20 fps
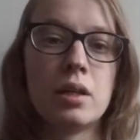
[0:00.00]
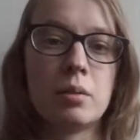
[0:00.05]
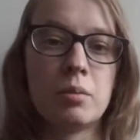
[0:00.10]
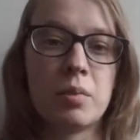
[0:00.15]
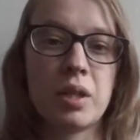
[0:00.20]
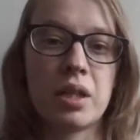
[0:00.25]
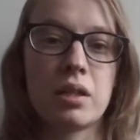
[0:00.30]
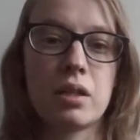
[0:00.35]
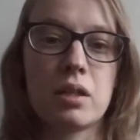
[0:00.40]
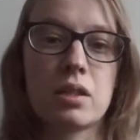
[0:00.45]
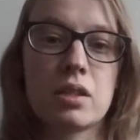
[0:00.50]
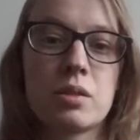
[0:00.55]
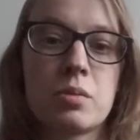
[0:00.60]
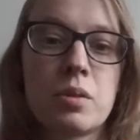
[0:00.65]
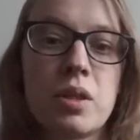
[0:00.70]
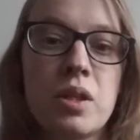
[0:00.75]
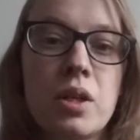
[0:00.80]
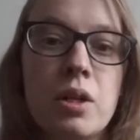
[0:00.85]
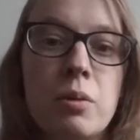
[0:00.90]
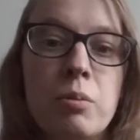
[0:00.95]
because
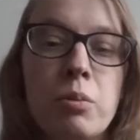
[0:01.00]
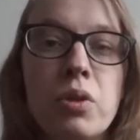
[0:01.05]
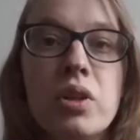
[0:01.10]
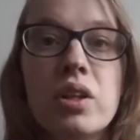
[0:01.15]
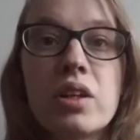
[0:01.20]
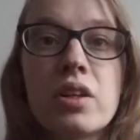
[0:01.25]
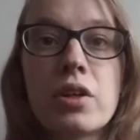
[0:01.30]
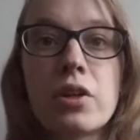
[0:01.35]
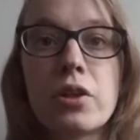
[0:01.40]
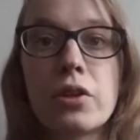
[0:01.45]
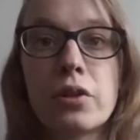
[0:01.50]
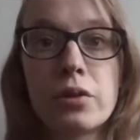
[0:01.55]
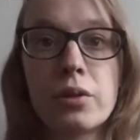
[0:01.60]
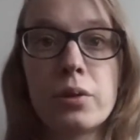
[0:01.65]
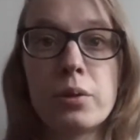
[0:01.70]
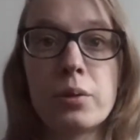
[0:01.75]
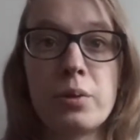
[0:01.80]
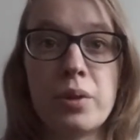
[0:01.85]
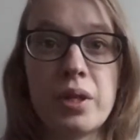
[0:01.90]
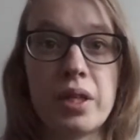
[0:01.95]
pulling
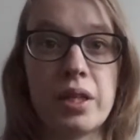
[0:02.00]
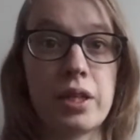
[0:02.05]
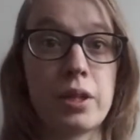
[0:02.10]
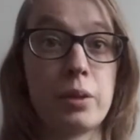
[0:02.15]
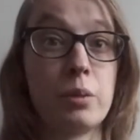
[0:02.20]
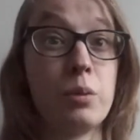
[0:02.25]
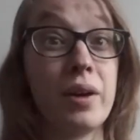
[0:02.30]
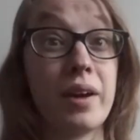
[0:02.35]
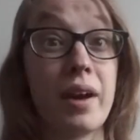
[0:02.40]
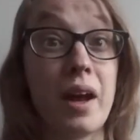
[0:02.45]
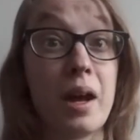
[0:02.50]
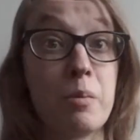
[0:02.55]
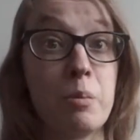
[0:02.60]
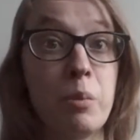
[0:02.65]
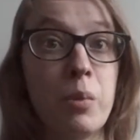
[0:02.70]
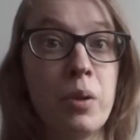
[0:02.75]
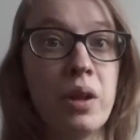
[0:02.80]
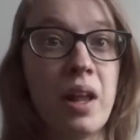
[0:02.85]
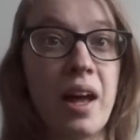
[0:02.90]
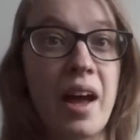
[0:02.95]
through with what I
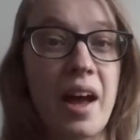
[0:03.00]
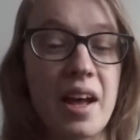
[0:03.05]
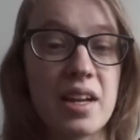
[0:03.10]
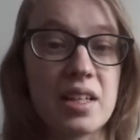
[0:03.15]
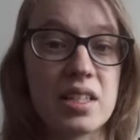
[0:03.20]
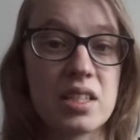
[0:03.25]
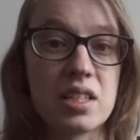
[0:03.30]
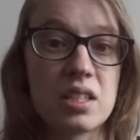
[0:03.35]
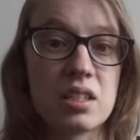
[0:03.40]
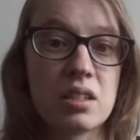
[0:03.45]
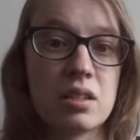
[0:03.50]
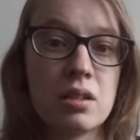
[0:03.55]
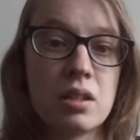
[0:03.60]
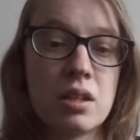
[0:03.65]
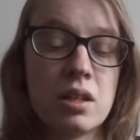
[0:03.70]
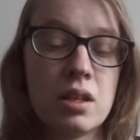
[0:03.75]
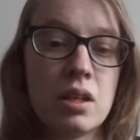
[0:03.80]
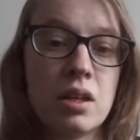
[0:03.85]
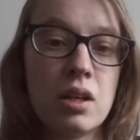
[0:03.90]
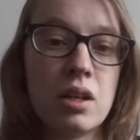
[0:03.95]
planned
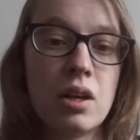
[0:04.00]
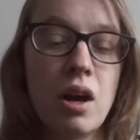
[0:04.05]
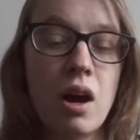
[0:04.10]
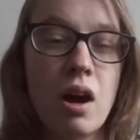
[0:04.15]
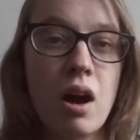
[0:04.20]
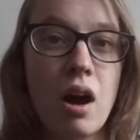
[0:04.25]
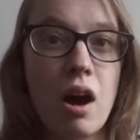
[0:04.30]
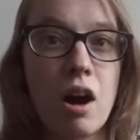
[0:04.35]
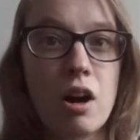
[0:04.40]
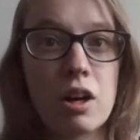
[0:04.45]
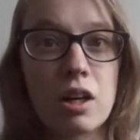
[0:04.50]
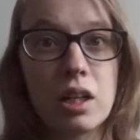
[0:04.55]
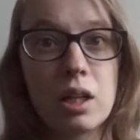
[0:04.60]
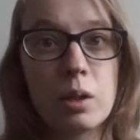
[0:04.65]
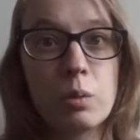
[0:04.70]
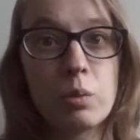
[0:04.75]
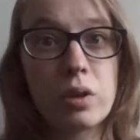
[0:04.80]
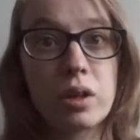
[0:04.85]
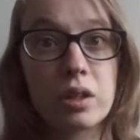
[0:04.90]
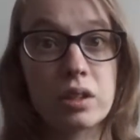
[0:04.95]
hardly
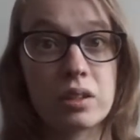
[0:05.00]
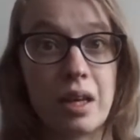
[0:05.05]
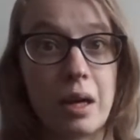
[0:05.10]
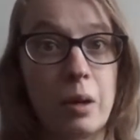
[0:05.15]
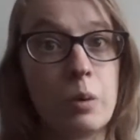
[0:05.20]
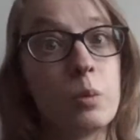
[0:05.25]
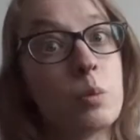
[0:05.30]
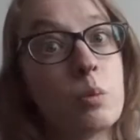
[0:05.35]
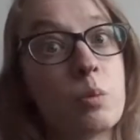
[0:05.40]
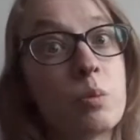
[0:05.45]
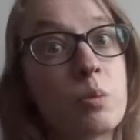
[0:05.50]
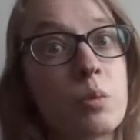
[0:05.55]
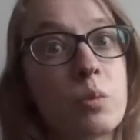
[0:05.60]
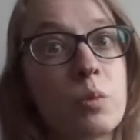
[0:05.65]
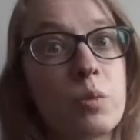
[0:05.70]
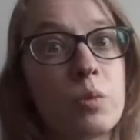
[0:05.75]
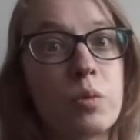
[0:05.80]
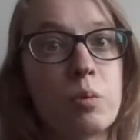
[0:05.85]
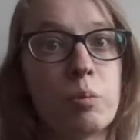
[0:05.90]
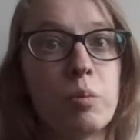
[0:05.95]
worked out
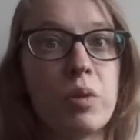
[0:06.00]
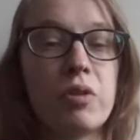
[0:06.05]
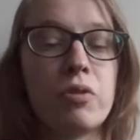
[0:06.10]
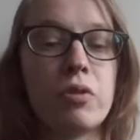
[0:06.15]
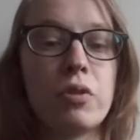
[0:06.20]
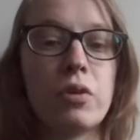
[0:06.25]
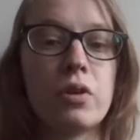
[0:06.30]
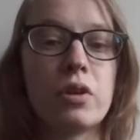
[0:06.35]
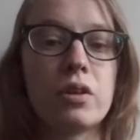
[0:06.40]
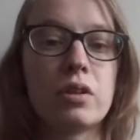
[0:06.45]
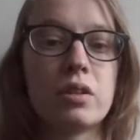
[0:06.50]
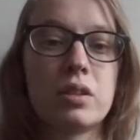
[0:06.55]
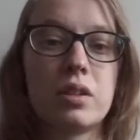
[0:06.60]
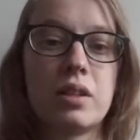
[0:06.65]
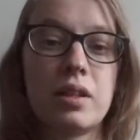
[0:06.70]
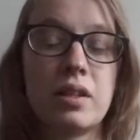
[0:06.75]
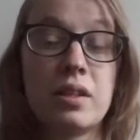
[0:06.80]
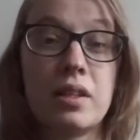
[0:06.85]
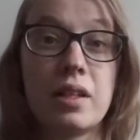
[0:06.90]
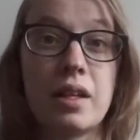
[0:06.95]
before.
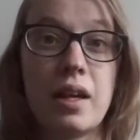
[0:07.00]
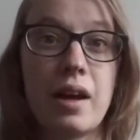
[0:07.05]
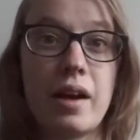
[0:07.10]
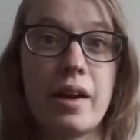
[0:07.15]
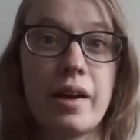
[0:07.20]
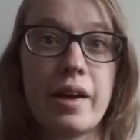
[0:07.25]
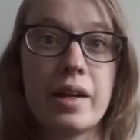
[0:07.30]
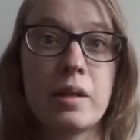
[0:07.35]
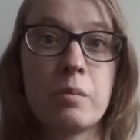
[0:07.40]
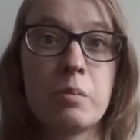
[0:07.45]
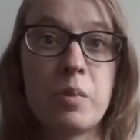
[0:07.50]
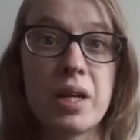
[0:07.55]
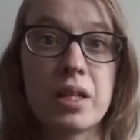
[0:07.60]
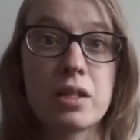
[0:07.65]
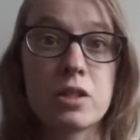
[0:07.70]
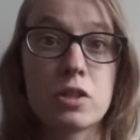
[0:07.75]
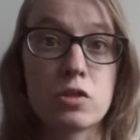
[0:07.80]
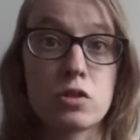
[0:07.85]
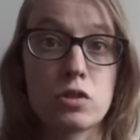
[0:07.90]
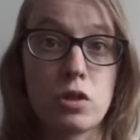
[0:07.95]
I had the
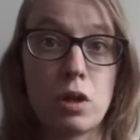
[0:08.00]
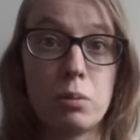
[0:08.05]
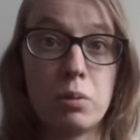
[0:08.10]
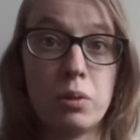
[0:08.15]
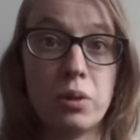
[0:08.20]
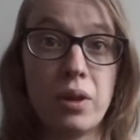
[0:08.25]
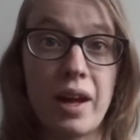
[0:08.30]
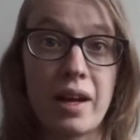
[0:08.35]
biggest trouble